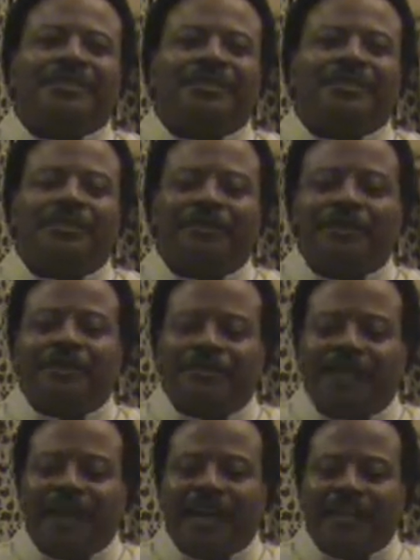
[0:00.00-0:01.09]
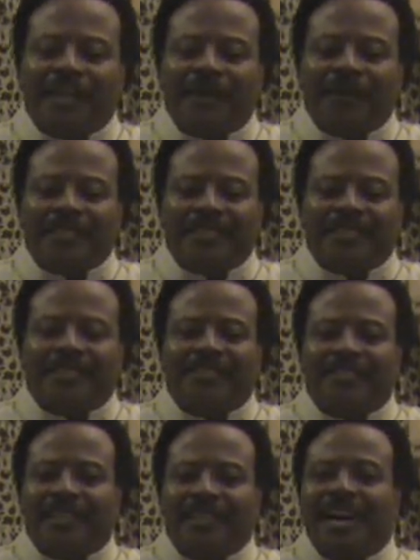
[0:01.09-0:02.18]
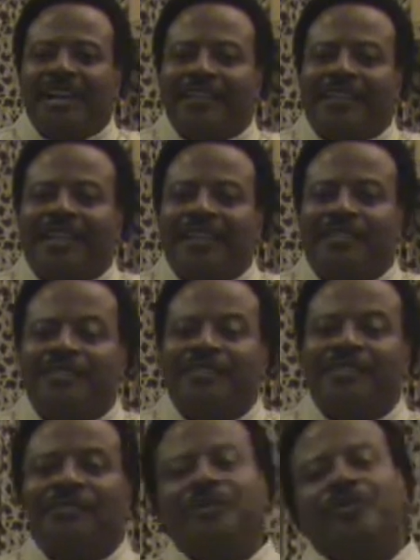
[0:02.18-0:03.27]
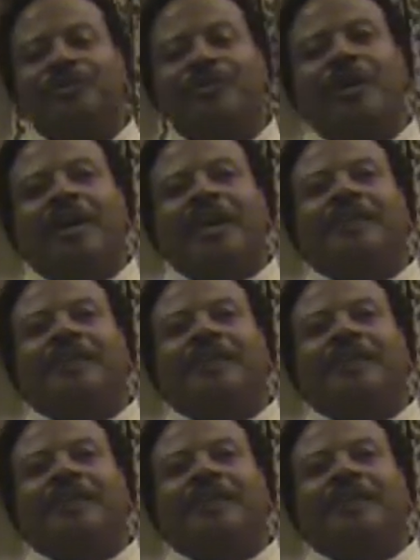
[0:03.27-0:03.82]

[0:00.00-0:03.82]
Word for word: you're gonna find out that there's a lot of things here that you can do.